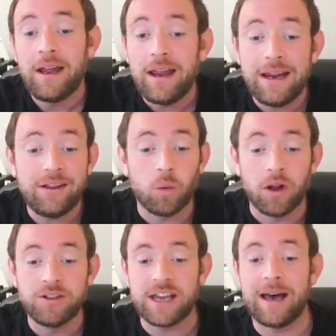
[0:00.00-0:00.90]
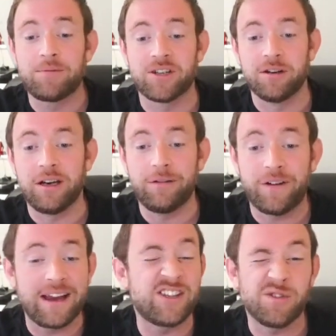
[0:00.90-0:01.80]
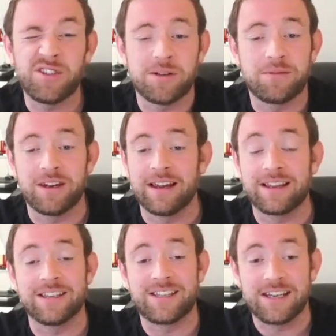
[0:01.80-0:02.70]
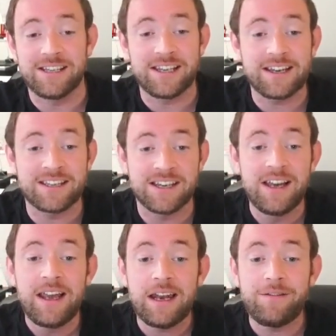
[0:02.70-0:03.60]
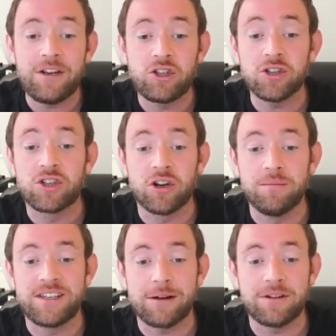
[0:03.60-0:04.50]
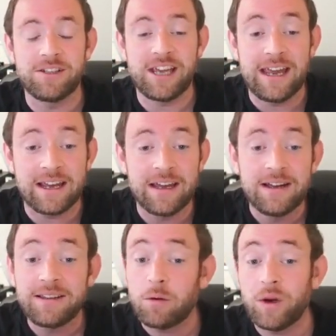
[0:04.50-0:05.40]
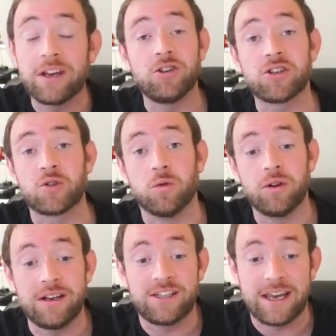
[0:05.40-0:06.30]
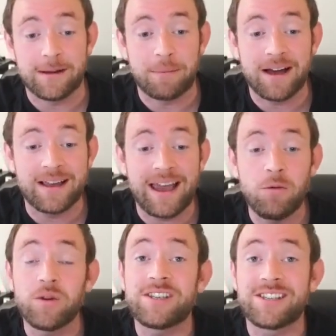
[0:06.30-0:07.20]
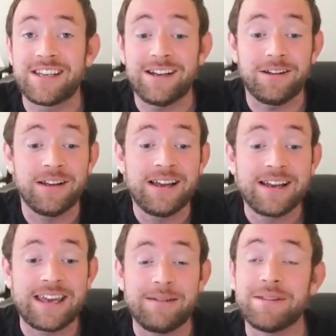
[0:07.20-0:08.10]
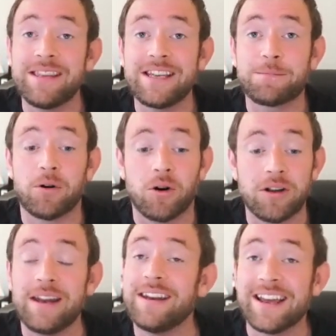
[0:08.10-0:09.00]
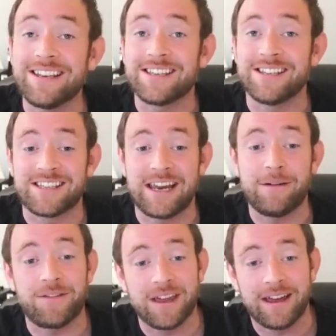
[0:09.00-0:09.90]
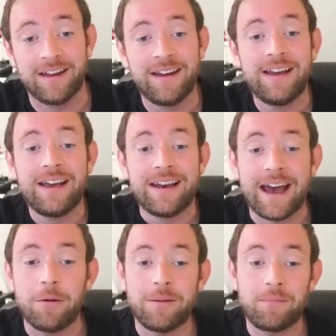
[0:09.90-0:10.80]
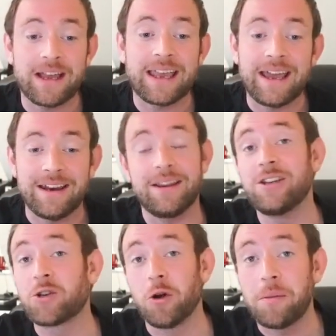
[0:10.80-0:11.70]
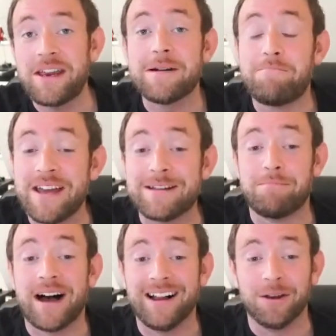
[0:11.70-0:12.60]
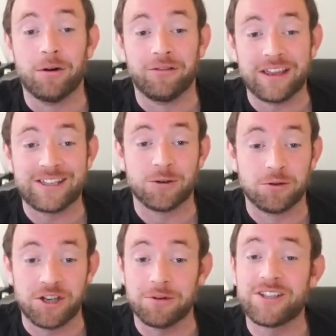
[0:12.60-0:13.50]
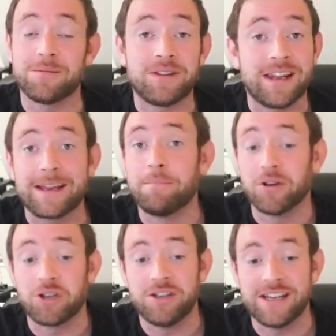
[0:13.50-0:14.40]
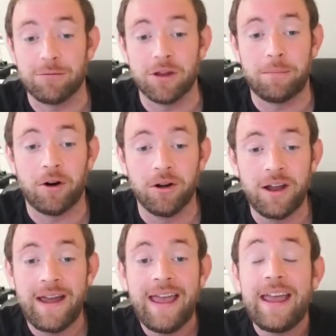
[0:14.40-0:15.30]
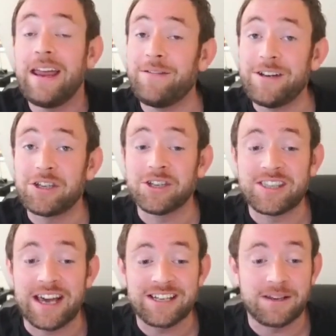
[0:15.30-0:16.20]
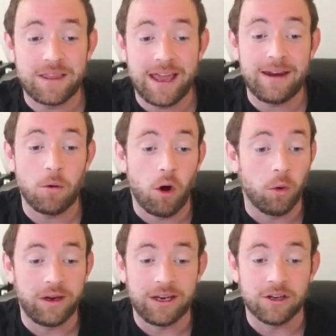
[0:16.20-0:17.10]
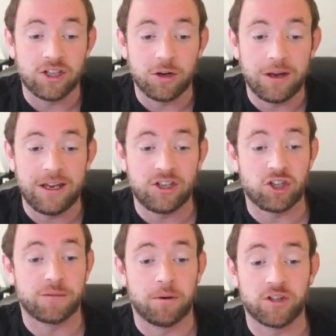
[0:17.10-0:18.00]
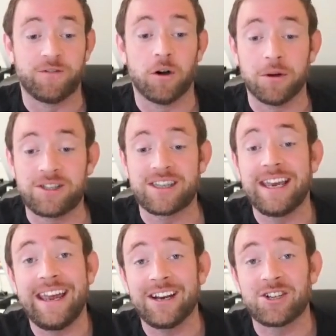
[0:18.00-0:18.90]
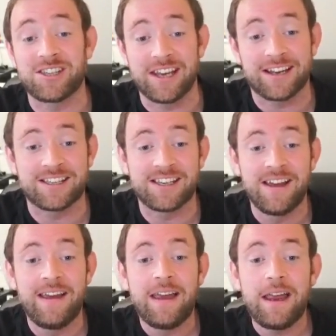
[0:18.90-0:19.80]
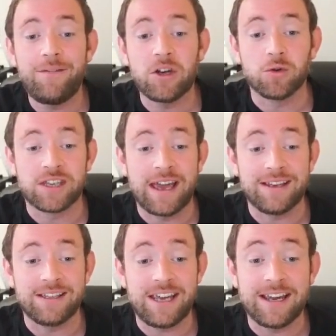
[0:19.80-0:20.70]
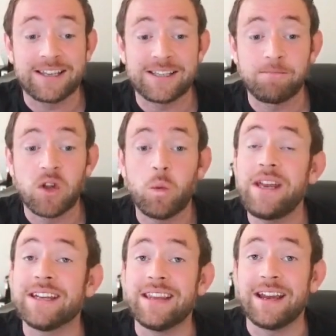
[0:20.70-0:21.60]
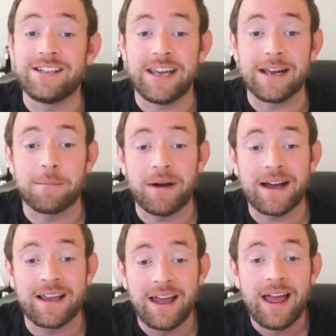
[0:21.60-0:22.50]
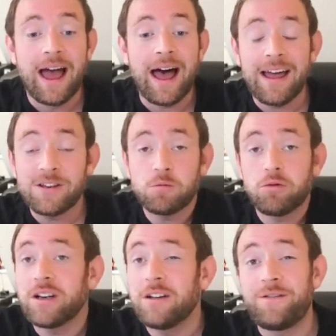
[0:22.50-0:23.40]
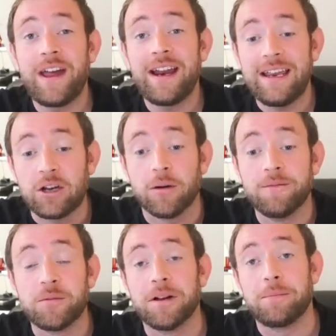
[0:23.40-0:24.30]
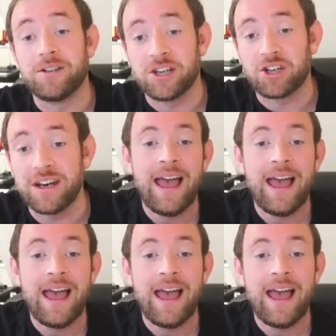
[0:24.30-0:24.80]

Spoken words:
Either one's absolutely fine, so something like the c6, and if he does come down and take, then we can just go and take back, and we're still keeping this pawn nice and safe there. Now, again, it's going to be a big battle over this, so doing something like pushing down the pawn. If he does that, then all we need to do is just push forwards the h6. If he goes ahead and takes, we can then take back, and we're in a fairly comfortable position.